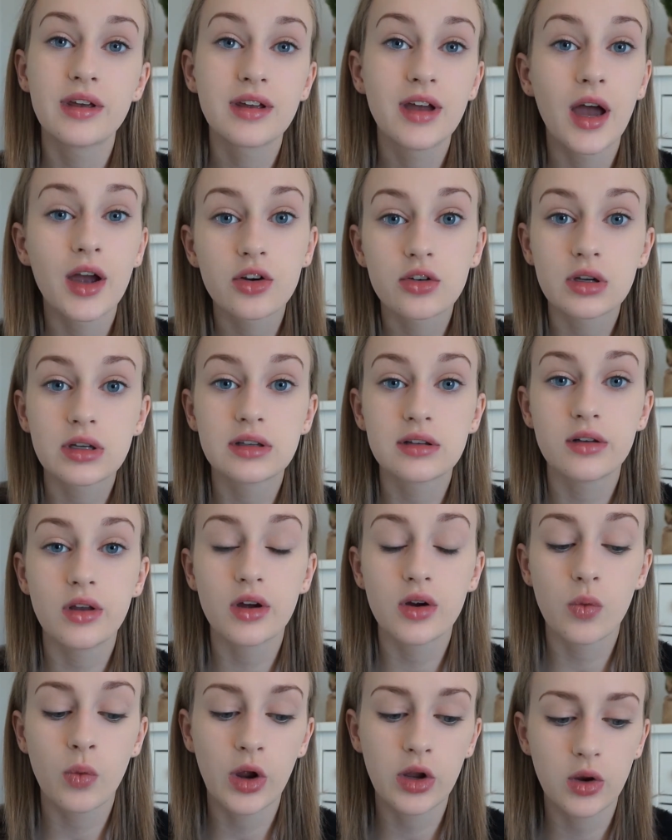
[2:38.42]
a cut crease
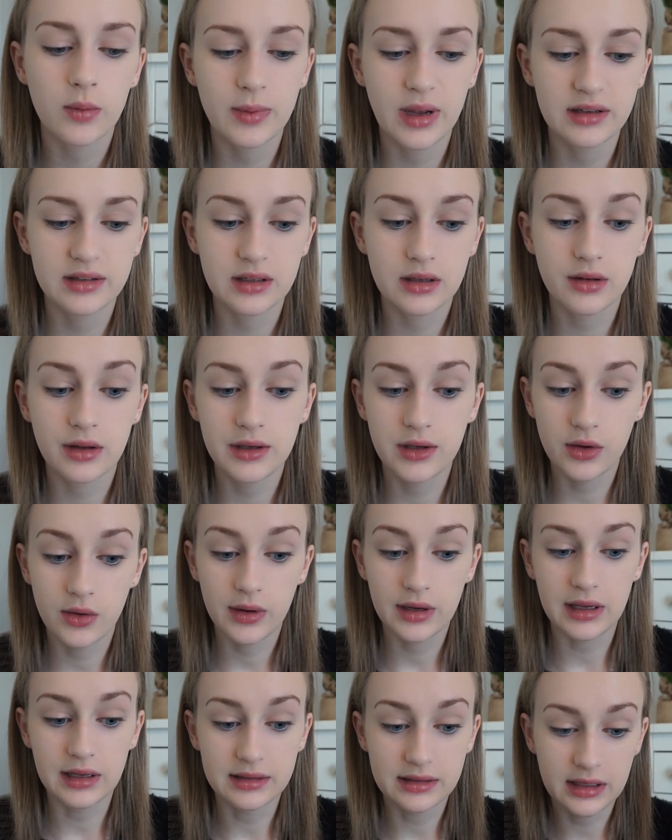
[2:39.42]
look, what you're basically
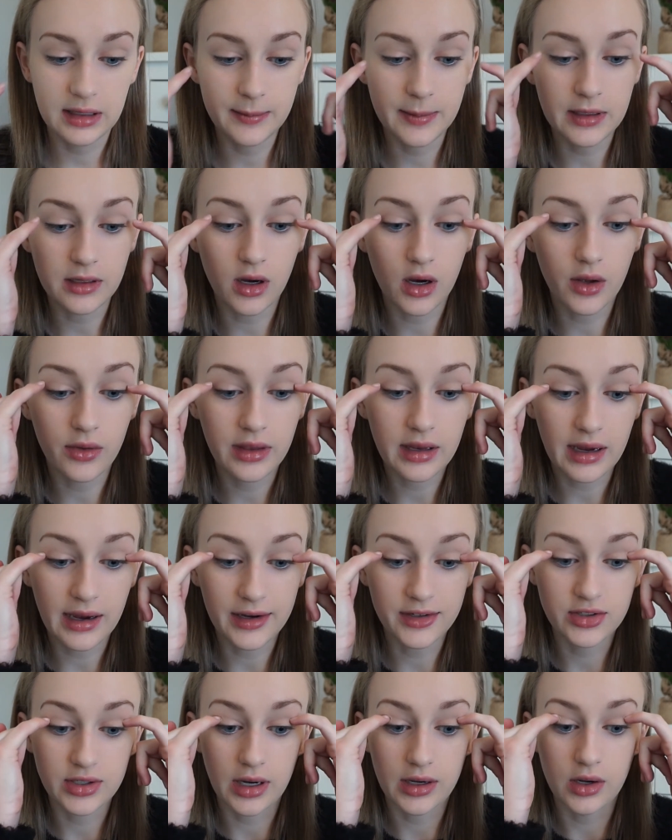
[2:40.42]
doing is keeping all the
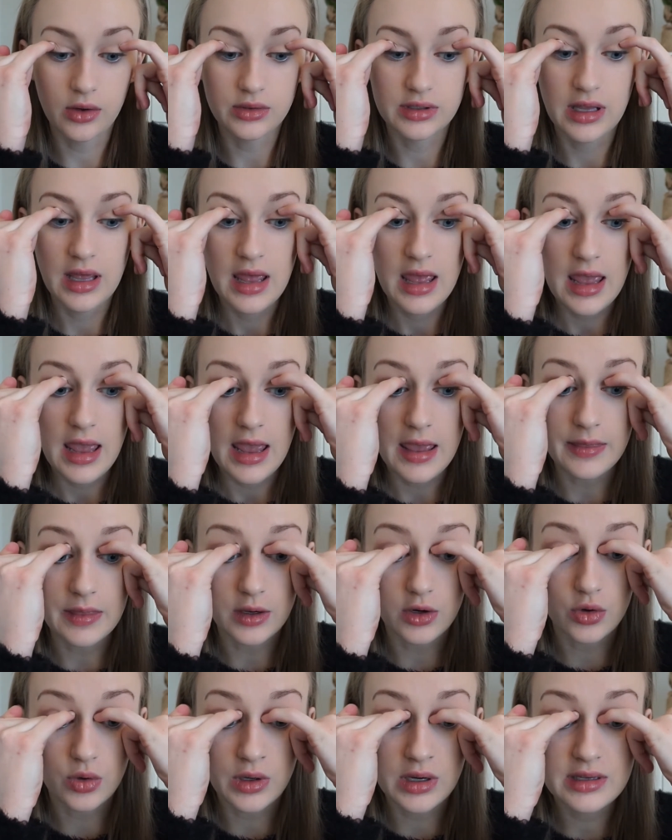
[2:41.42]
eyeshadows in the
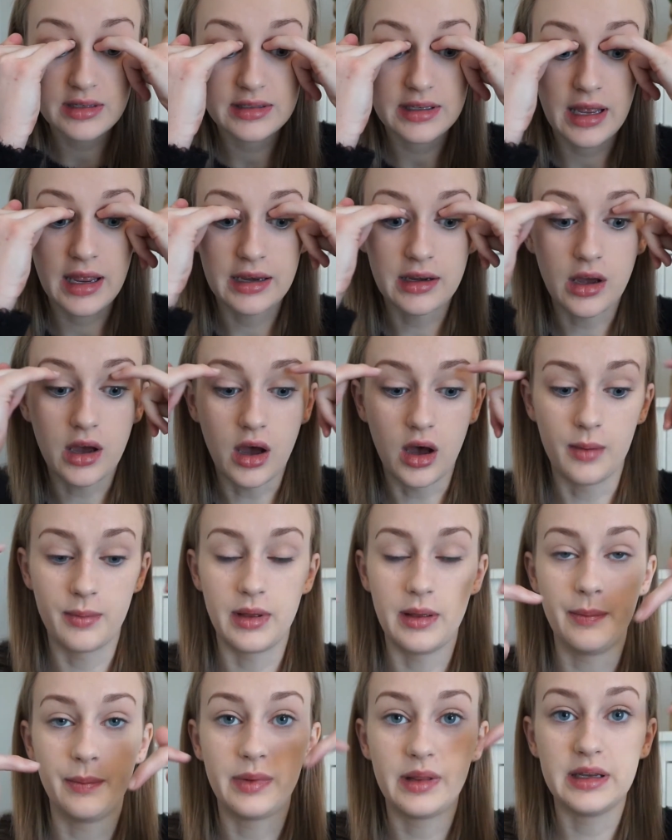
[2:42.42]
crease and up
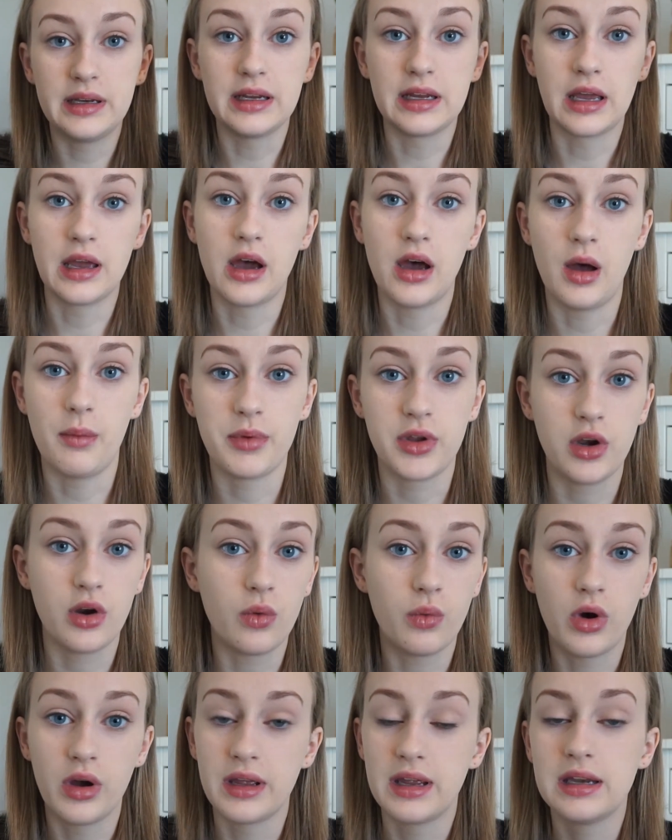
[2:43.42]
and blending it up. You
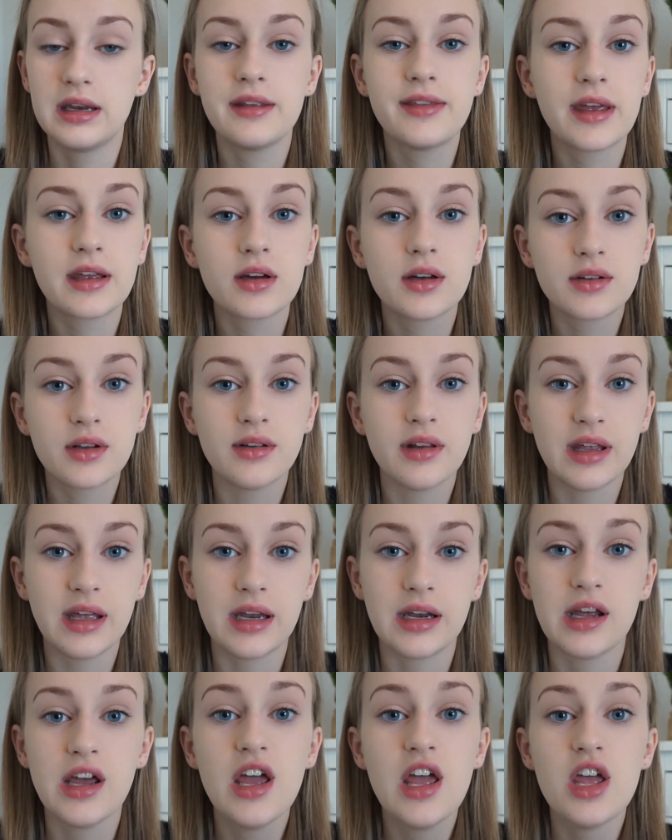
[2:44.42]
don't want anything on the
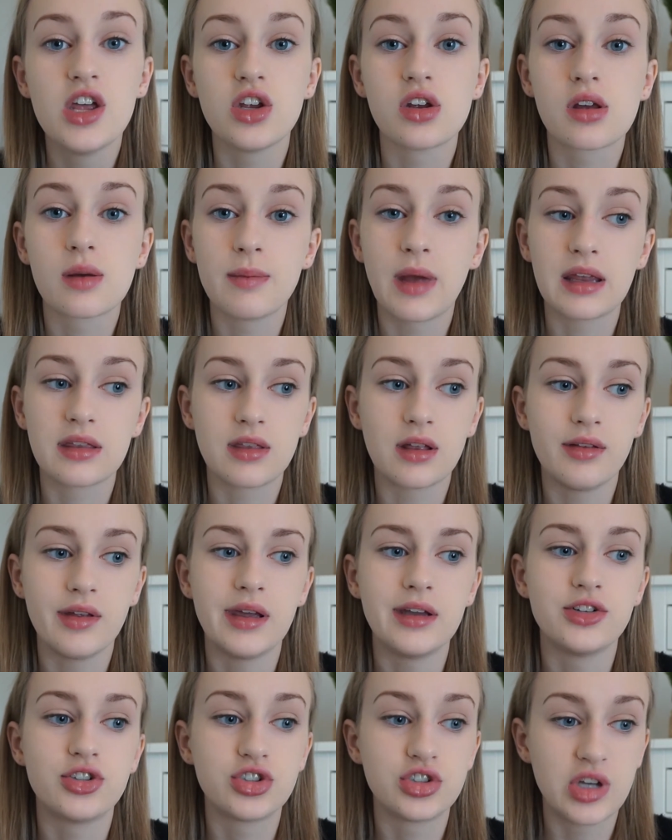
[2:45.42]
lid. You can make the
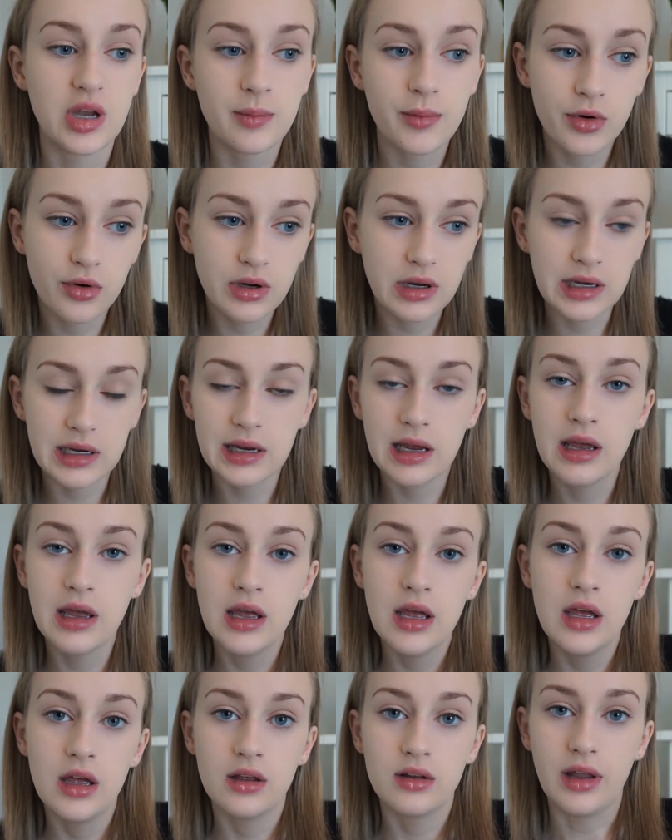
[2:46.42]
lid shimmery,
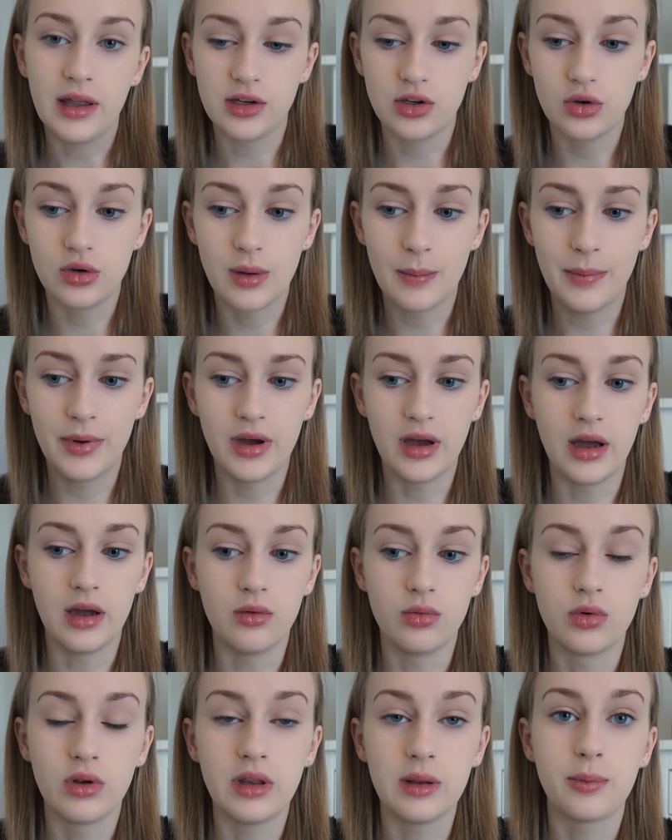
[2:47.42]
like you can put a
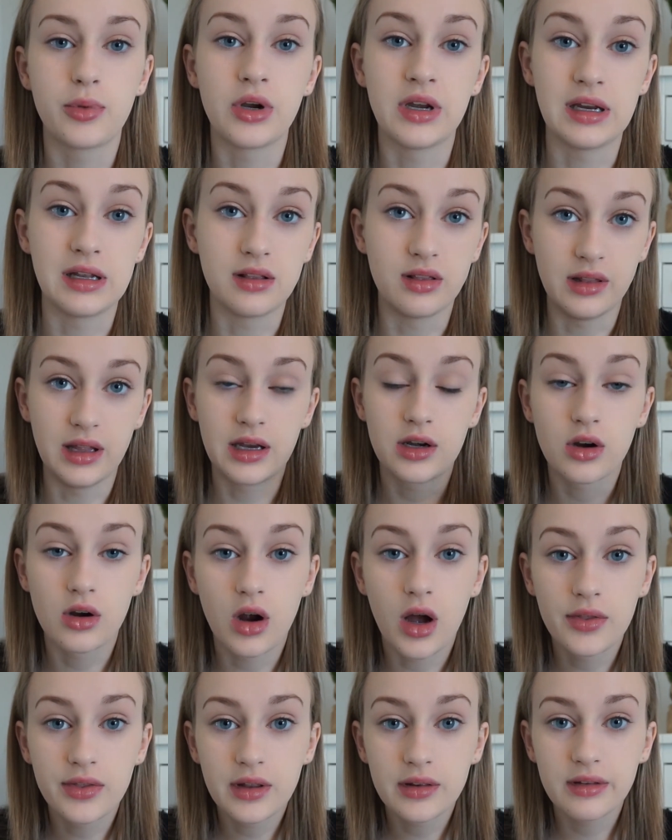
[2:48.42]
really pretty glitter
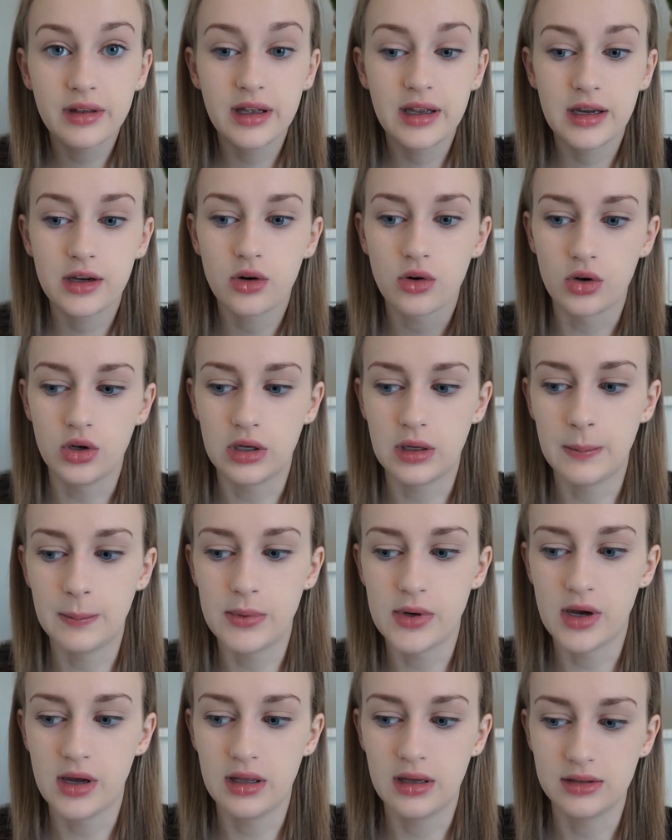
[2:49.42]
on the lid, or you can
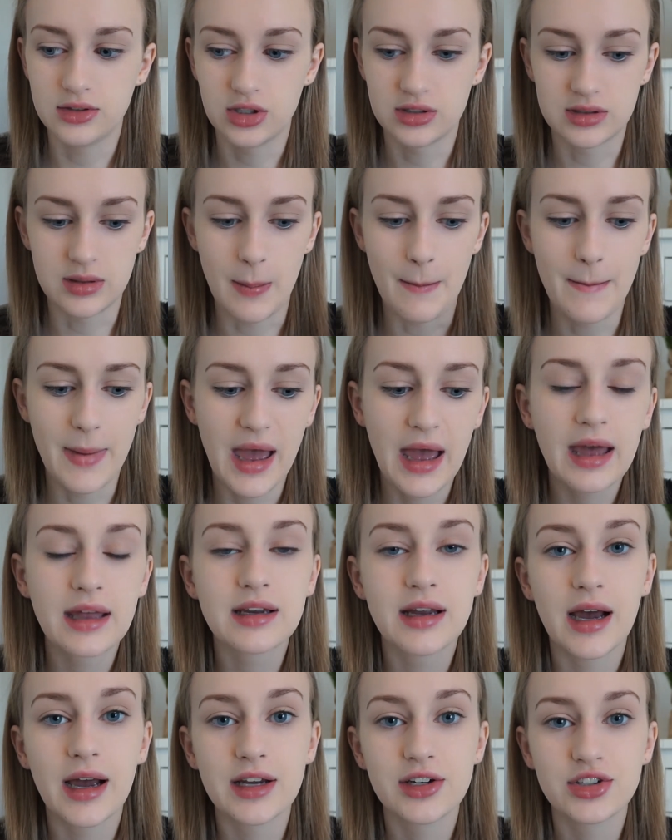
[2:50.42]
put just a matte
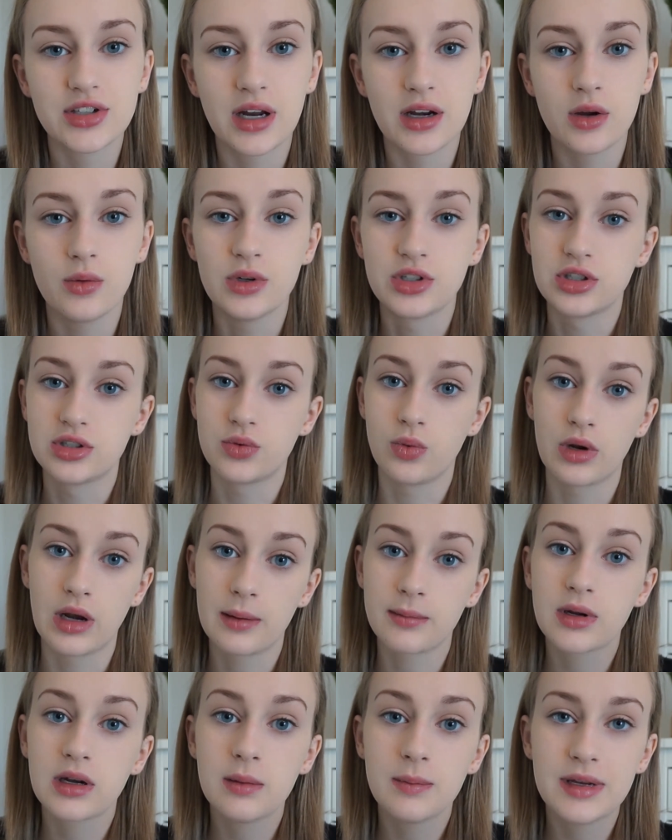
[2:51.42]
eyeshadow, which is what
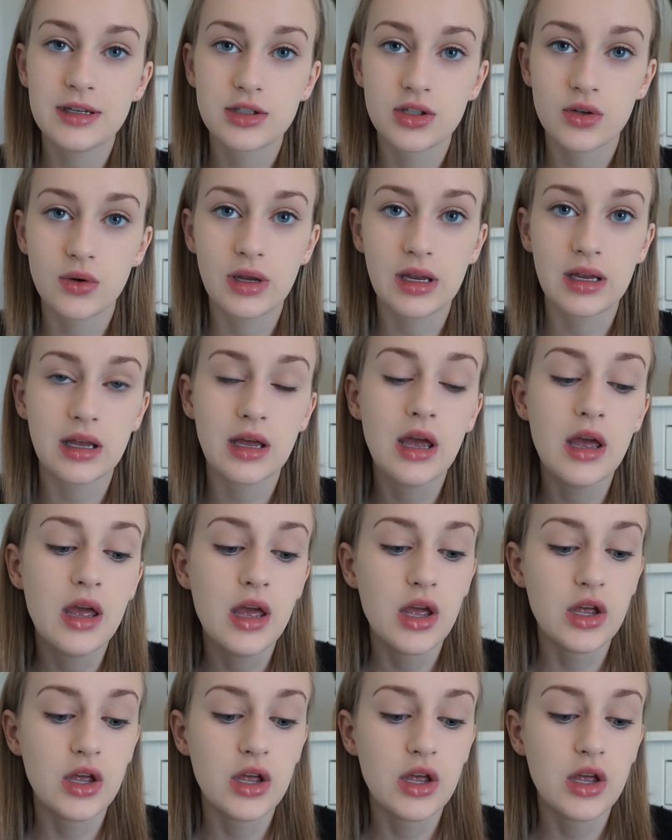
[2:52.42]
I'm going to be doing.